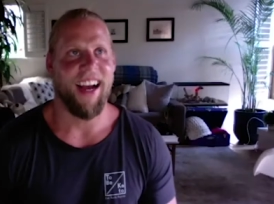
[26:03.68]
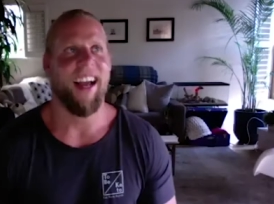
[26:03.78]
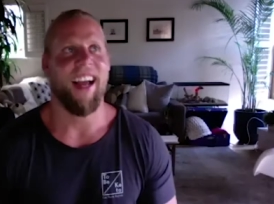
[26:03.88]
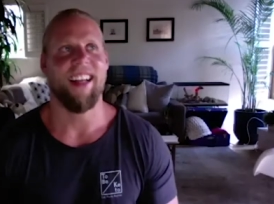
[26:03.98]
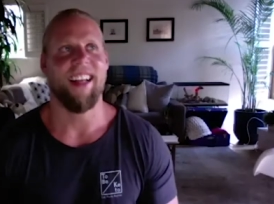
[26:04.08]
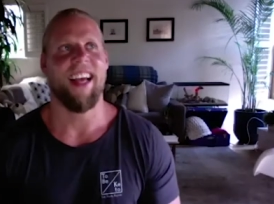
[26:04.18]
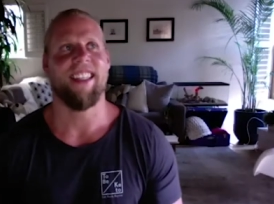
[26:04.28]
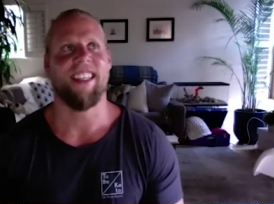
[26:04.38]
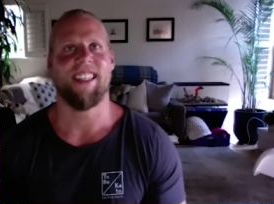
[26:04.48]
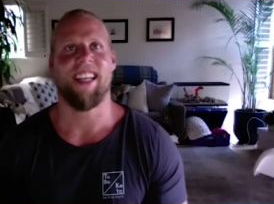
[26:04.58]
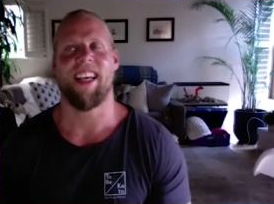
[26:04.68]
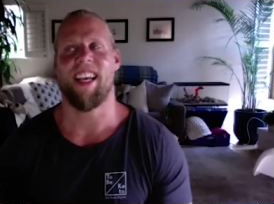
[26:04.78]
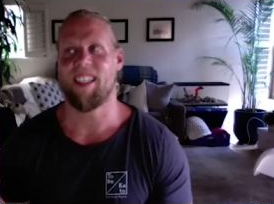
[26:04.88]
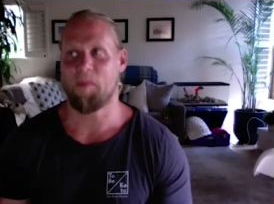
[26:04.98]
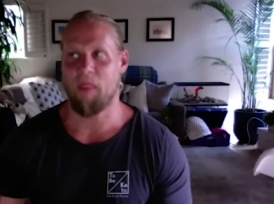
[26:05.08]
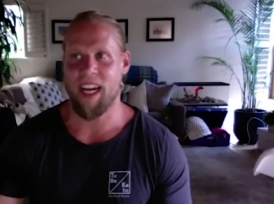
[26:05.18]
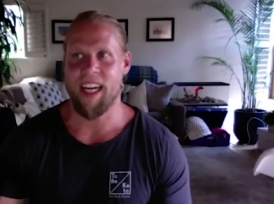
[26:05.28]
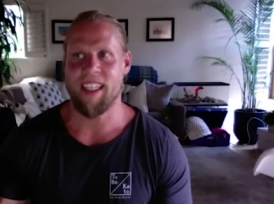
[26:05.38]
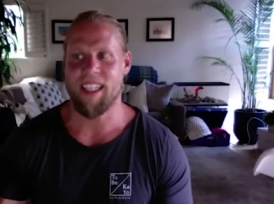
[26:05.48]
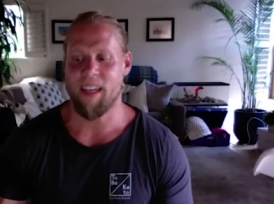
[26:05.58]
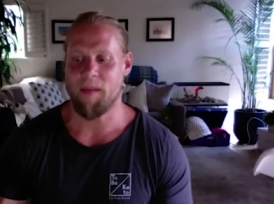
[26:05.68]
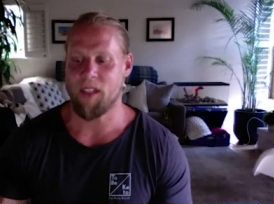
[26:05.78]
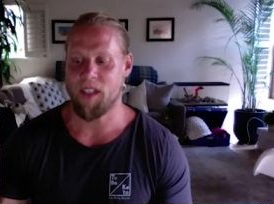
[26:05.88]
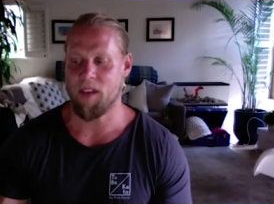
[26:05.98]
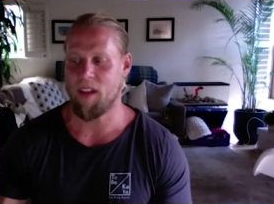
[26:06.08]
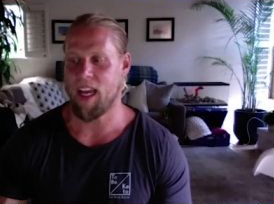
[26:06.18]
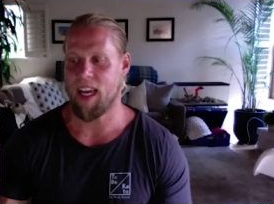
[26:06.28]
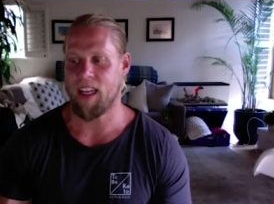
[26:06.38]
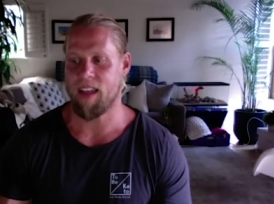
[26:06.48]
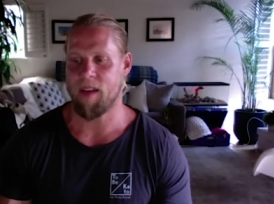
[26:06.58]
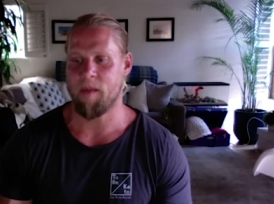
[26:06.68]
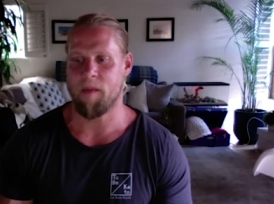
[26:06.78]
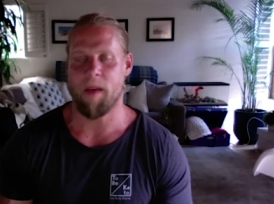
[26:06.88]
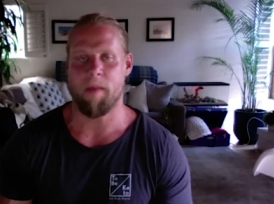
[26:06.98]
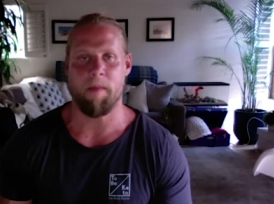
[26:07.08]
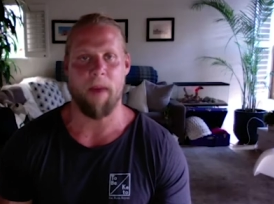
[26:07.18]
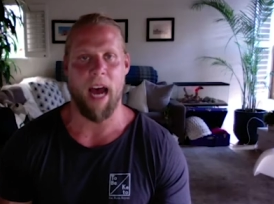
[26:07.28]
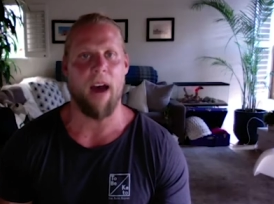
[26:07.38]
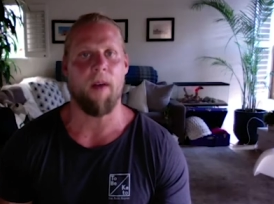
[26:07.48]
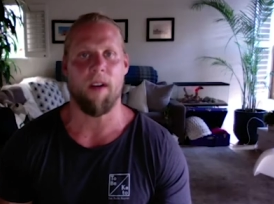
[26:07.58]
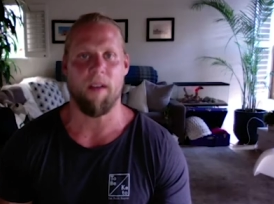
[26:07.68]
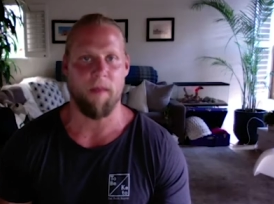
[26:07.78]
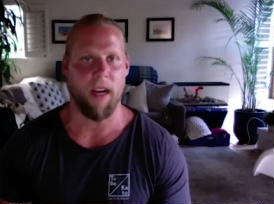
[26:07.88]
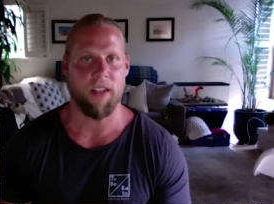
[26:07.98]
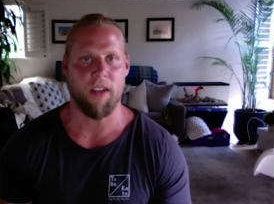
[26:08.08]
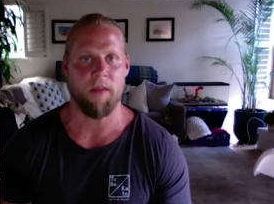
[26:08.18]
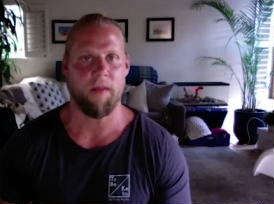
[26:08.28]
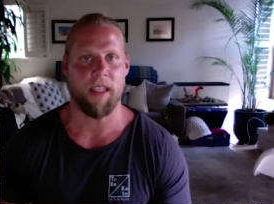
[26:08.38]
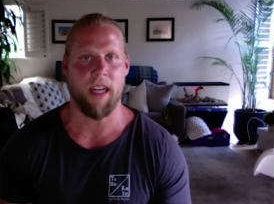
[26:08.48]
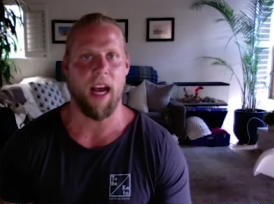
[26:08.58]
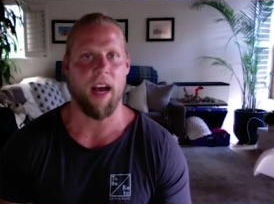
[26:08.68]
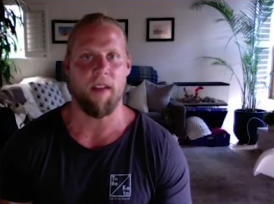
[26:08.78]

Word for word: and like just like explaining to them too, like the the power of mushrooms and how yeah.